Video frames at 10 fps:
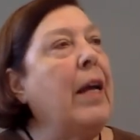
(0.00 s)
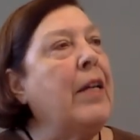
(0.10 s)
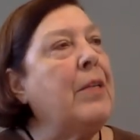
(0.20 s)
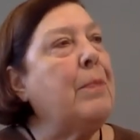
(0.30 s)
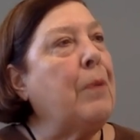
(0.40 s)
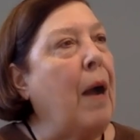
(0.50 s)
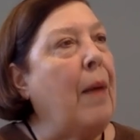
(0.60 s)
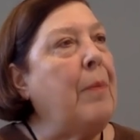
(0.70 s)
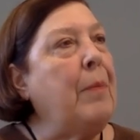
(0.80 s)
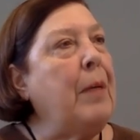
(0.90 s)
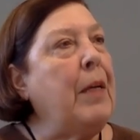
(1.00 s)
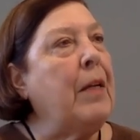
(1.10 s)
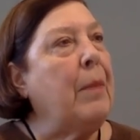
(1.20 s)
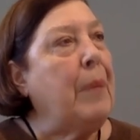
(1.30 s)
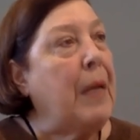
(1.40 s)
is probably
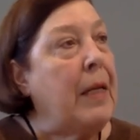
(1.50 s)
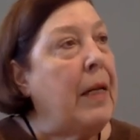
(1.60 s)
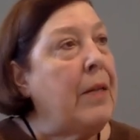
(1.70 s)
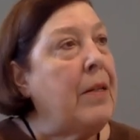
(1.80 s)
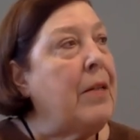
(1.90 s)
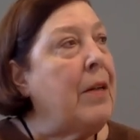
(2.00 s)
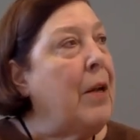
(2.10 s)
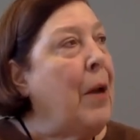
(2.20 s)
an appendix,